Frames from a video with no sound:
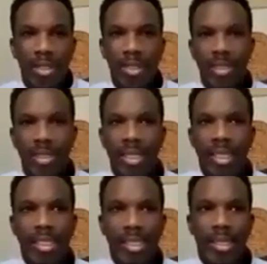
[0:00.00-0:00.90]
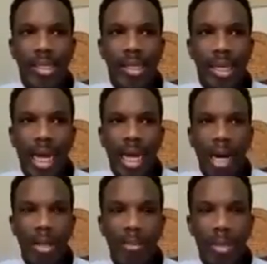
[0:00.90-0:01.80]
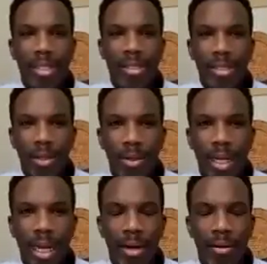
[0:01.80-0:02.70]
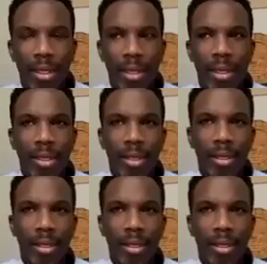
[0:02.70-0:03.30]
It's how it appears to you and how the